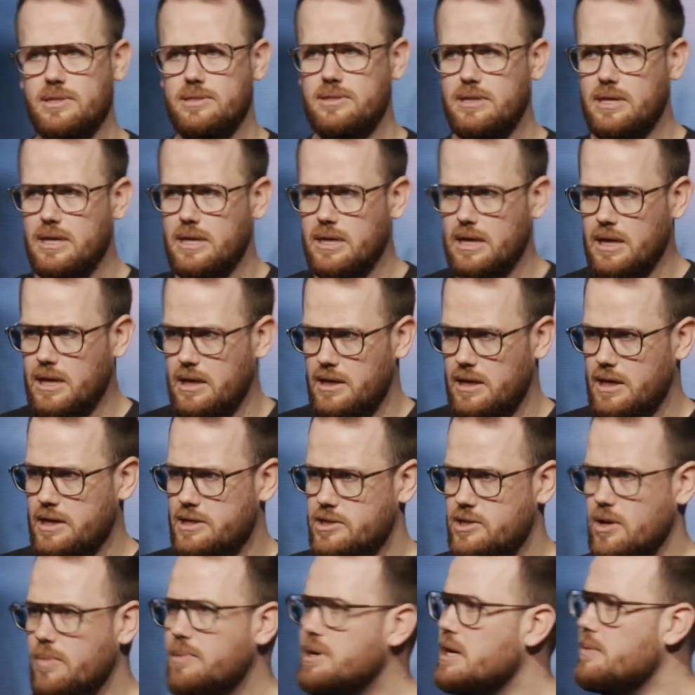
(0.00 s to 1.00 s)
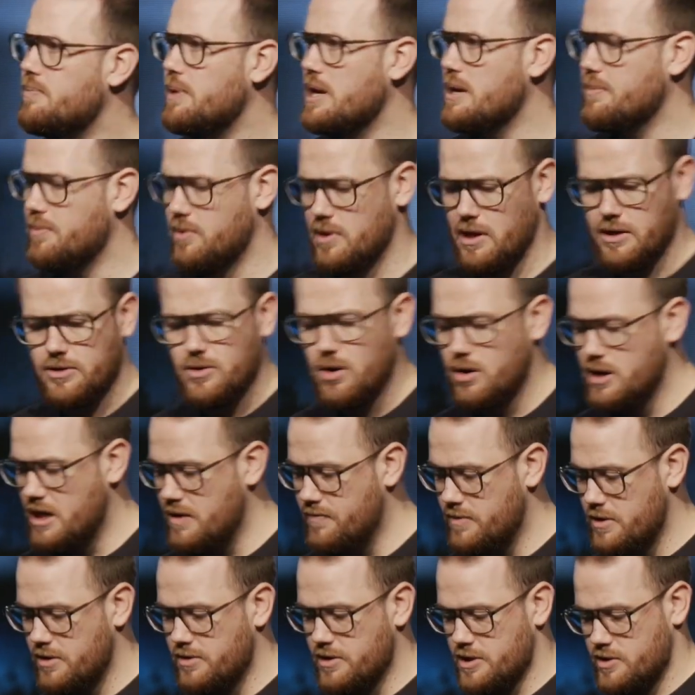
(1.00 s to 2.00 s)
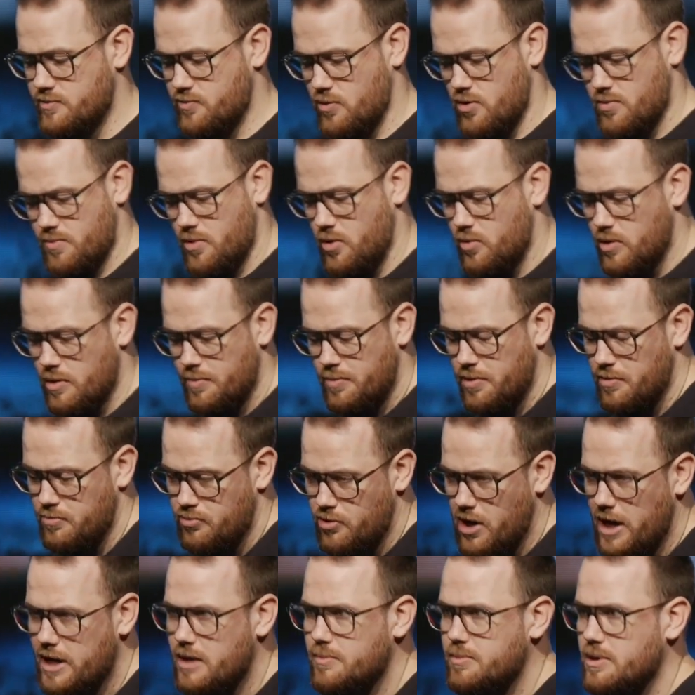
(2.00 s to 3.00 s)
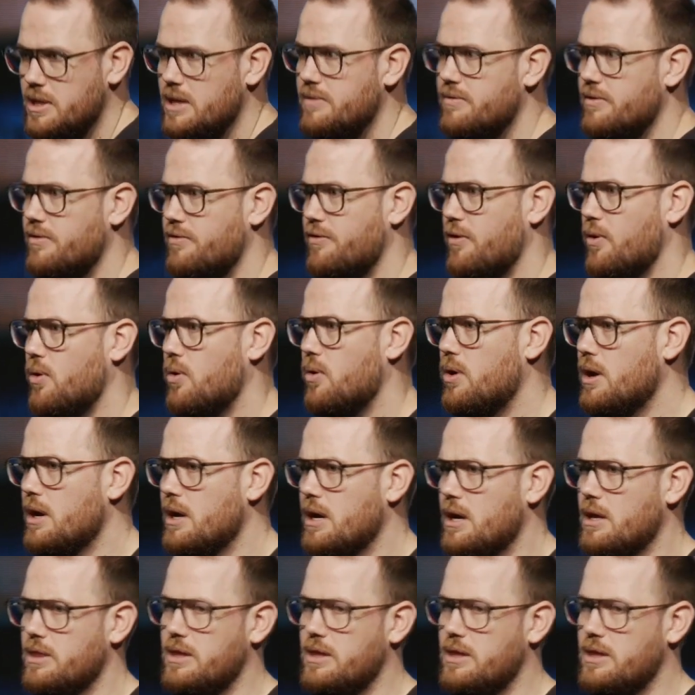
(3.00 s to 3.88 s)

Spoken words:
And like so many people I know, even in this room who we're praying and believing for,